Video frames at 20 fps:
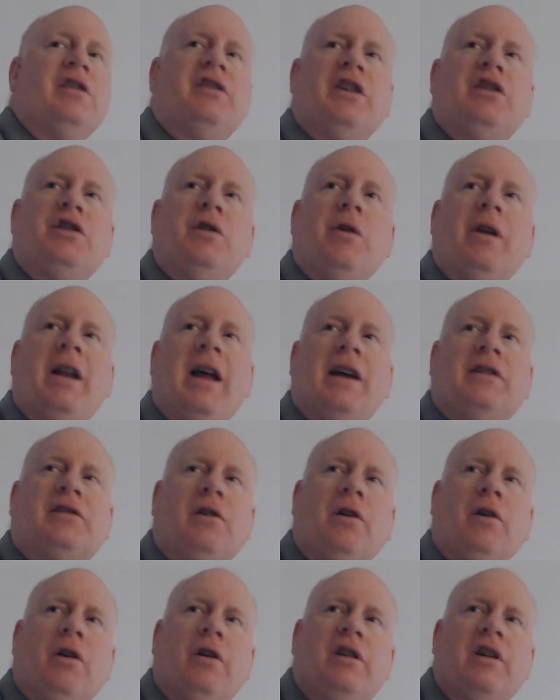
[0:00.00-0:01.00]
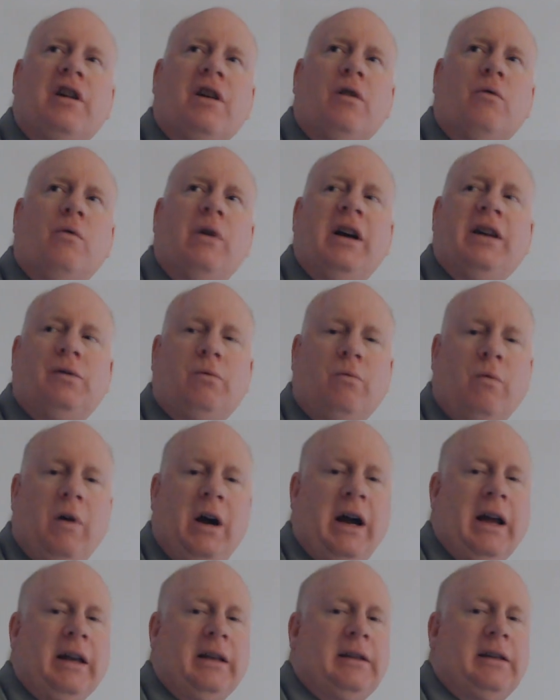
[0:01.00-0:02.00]
that you had asked earlier was
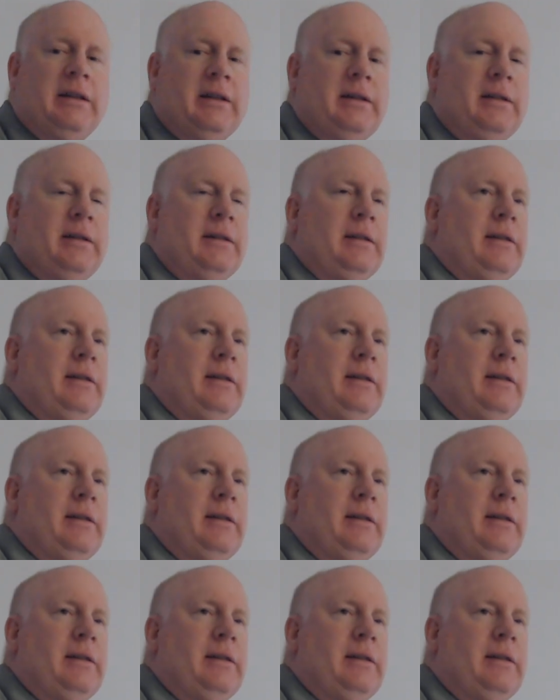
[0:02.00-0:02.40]
what?